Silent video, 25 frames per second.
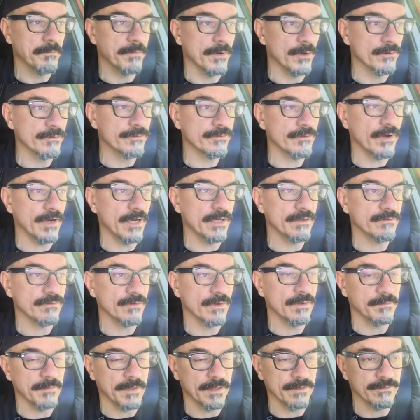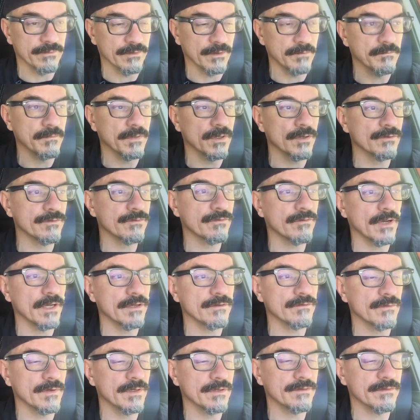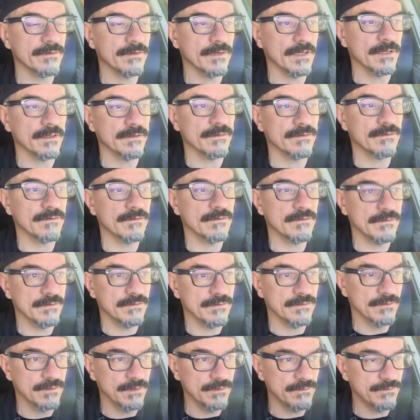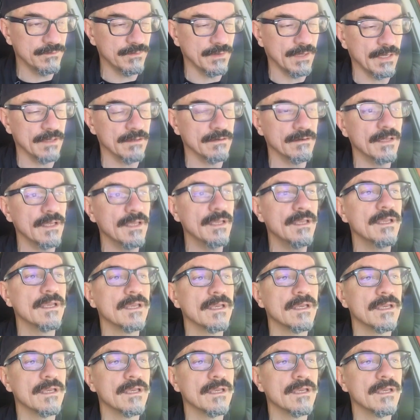my son Bo's graduation on this Sunday,